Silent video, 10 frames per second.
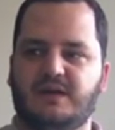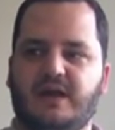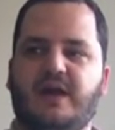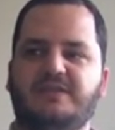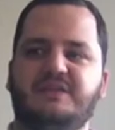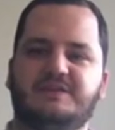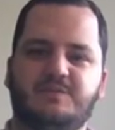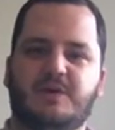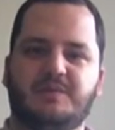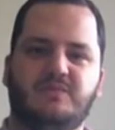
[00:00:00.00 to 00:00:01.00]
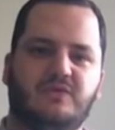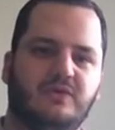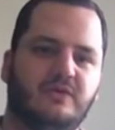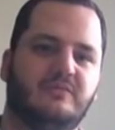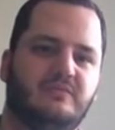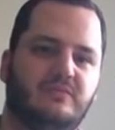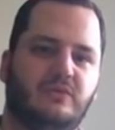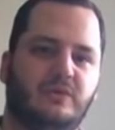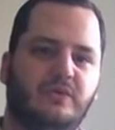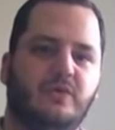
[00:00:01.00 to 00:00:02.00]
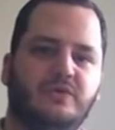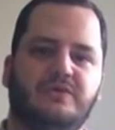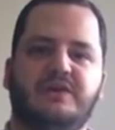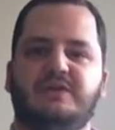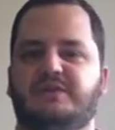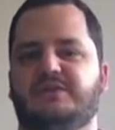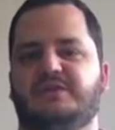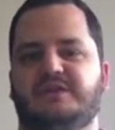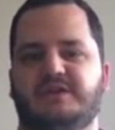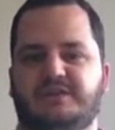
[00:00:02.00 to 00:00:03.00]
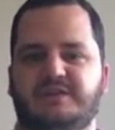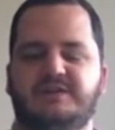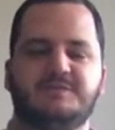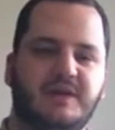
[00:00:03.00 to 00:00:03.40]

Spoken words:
I think it's probably more northern England than anything else.